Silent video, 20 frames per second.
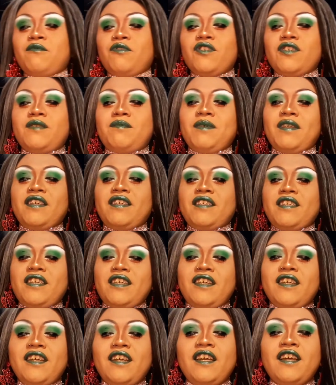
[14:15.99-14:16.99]
spilling
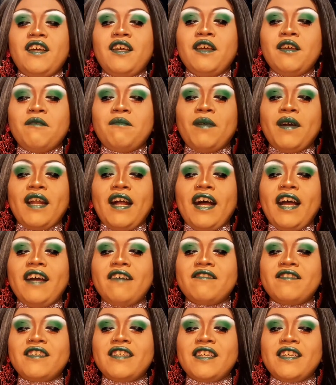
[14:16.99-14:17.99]
tea. But I
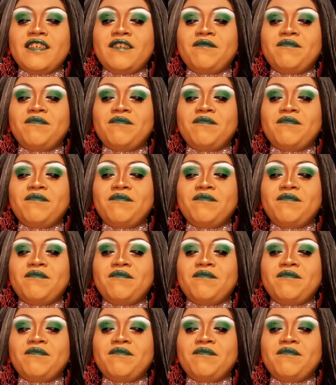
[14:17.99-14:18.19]
have to like.